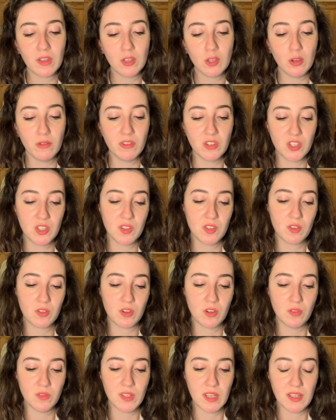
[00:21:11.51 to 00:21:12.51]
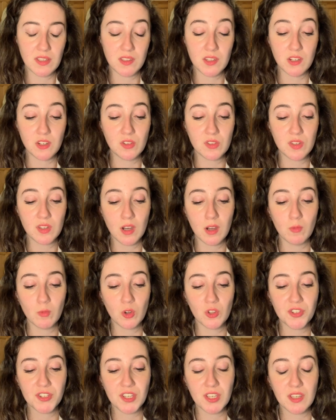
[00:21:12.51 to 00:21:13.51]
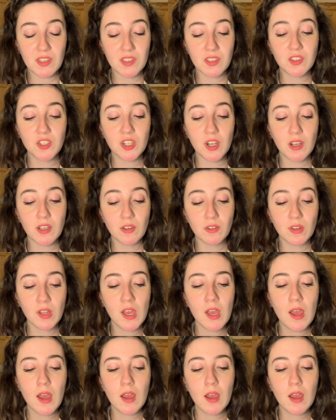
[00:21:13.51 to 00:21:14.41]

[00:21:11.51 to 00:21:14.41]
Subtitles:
Eurovision Song Contest? Did you start watching it as a child?